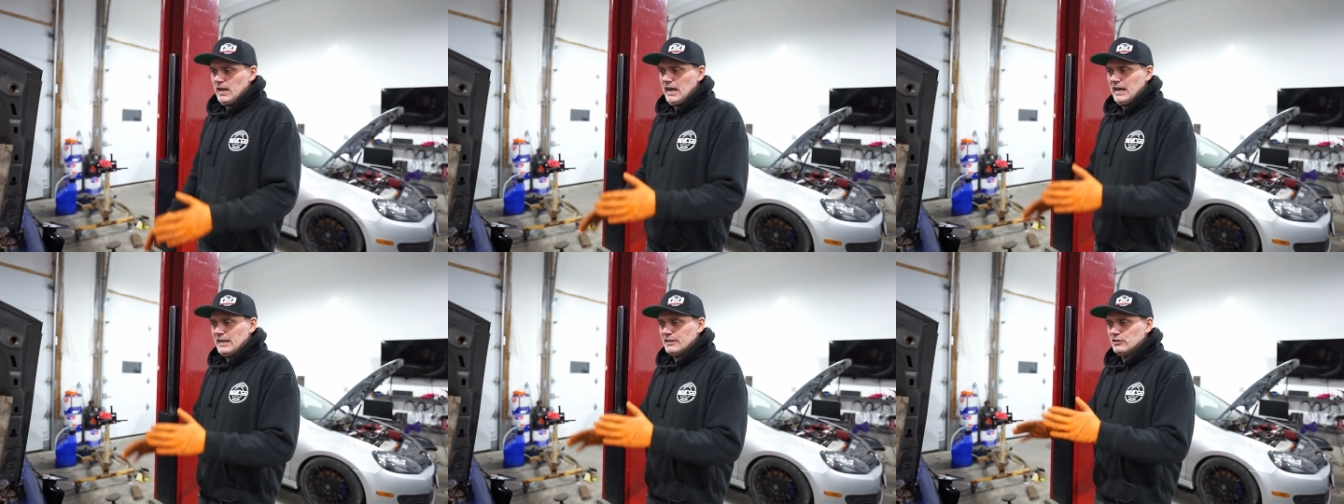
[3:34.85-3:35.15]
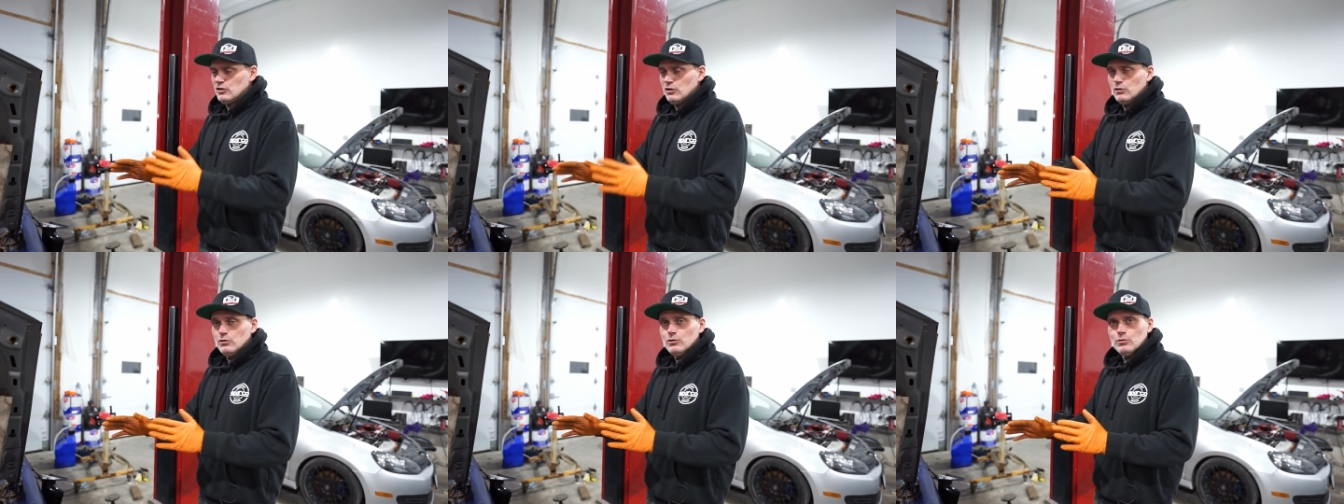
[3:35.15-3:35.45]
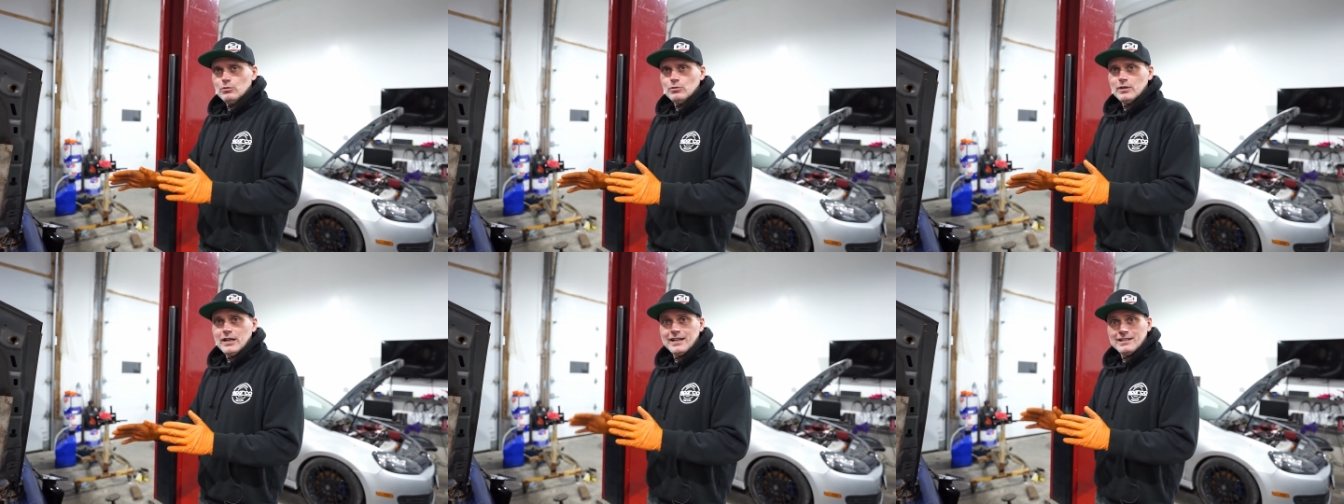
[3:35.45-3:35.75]
I
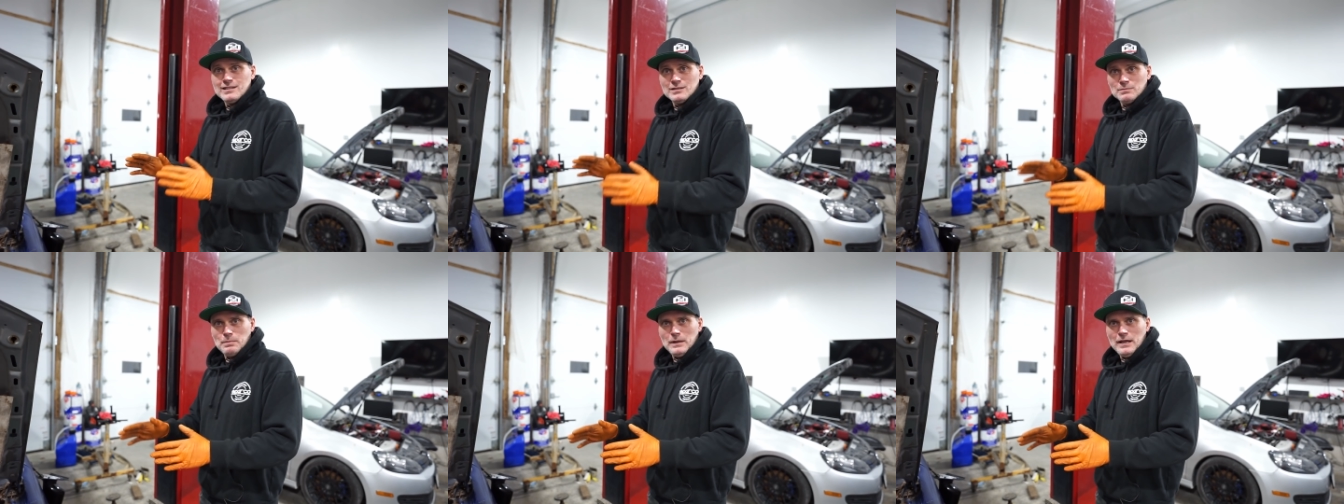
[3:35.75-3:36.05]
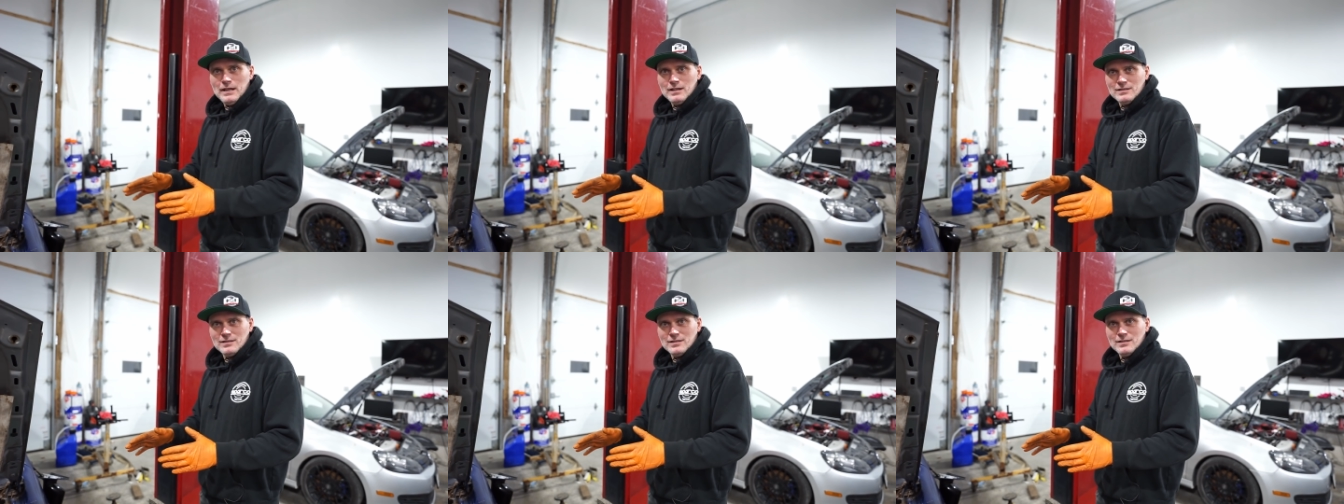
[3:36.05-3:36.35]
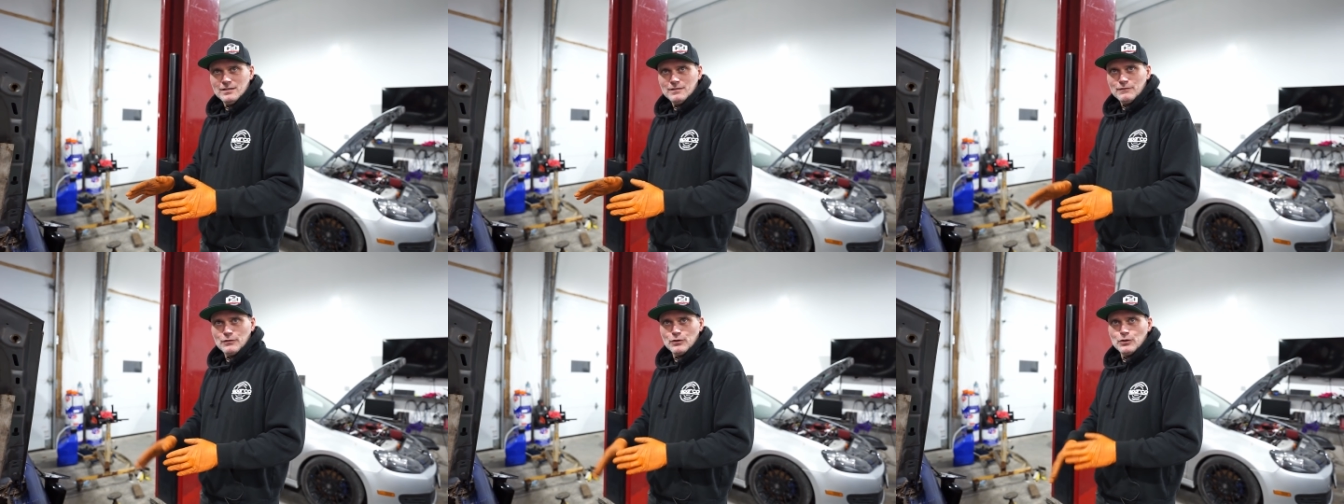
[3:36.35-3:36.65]
do
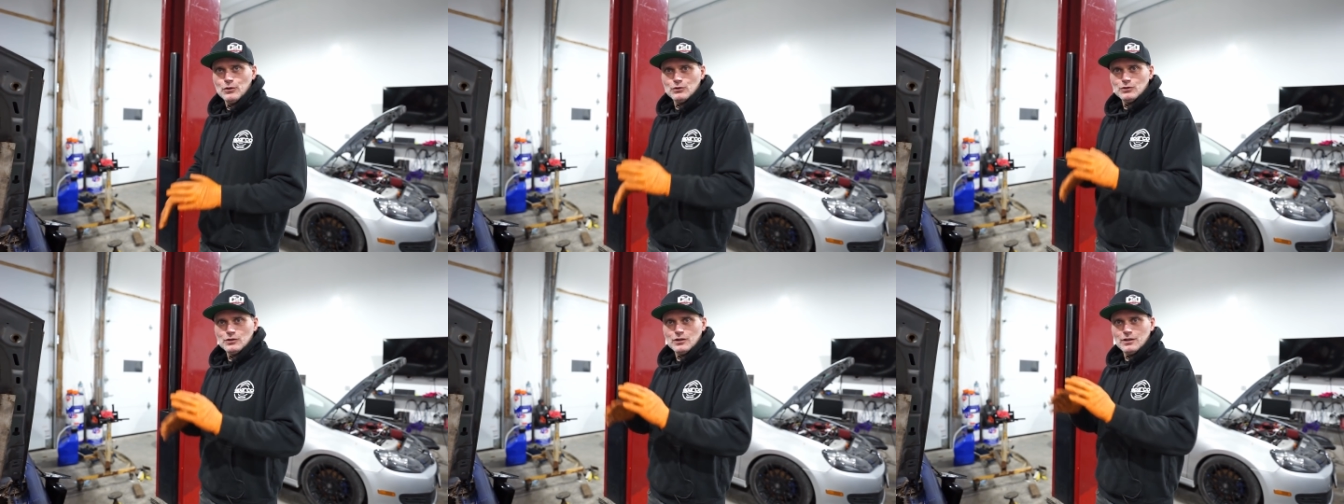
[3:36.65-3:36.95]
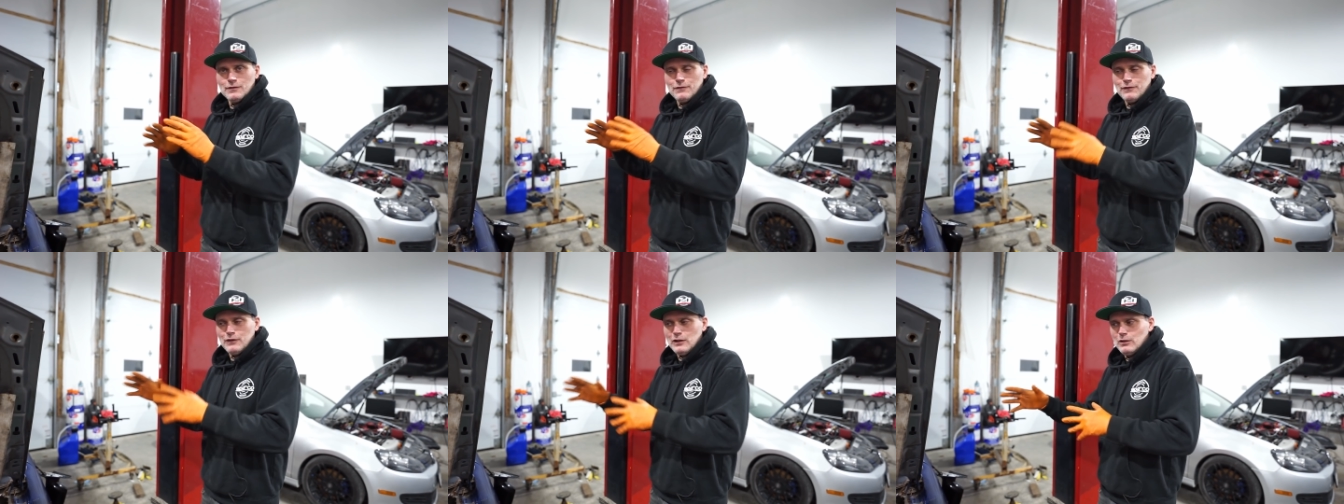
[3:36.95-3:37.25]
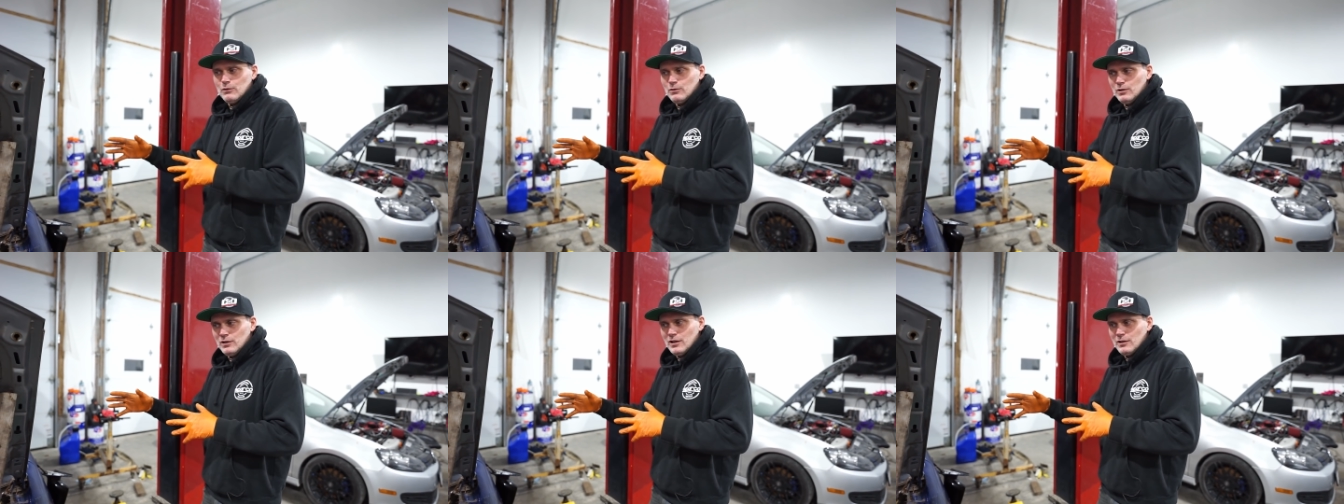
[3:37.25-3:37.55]
expect, for those who are going to
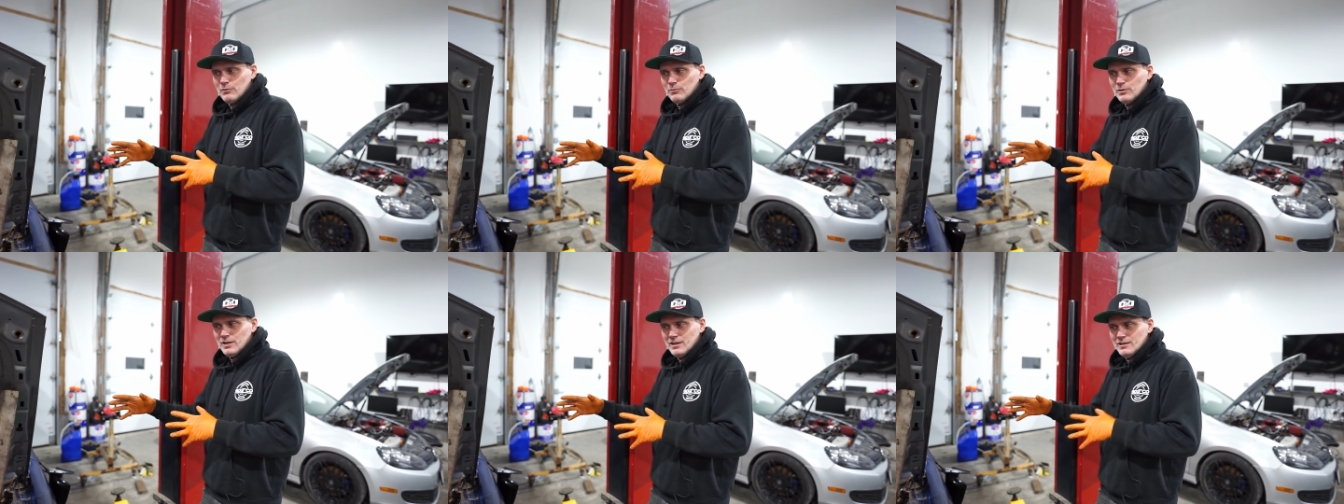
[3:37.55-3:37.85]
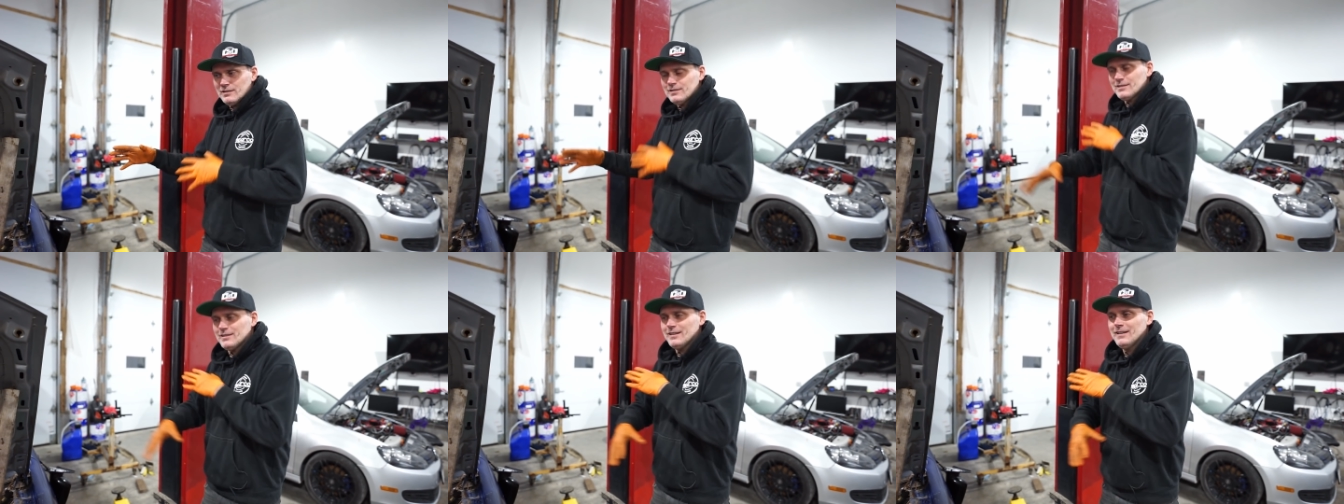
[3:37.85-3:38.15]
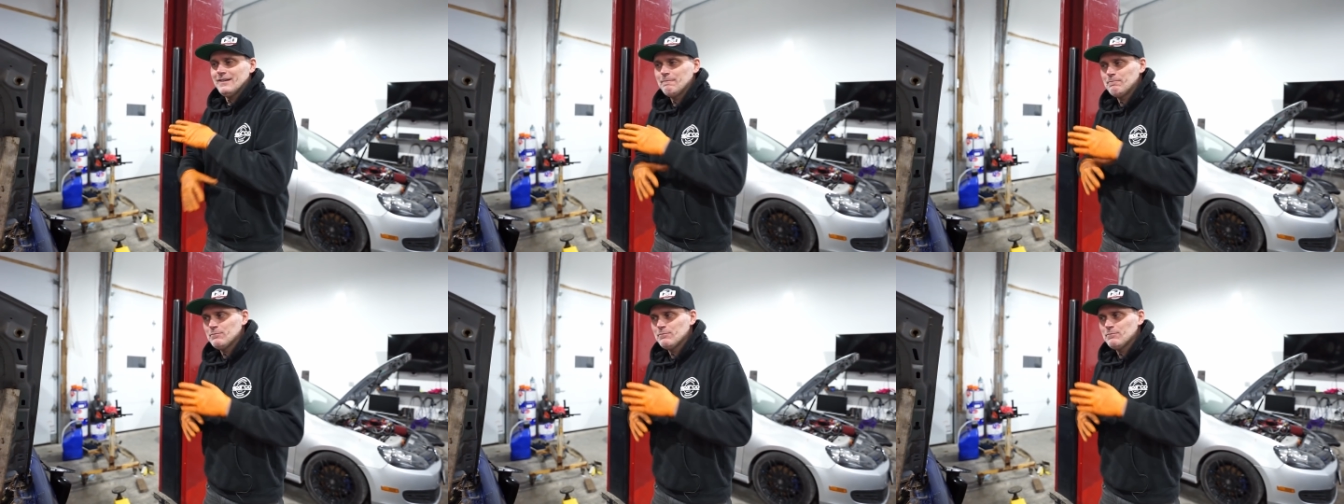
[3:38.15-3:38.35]
follow along with this,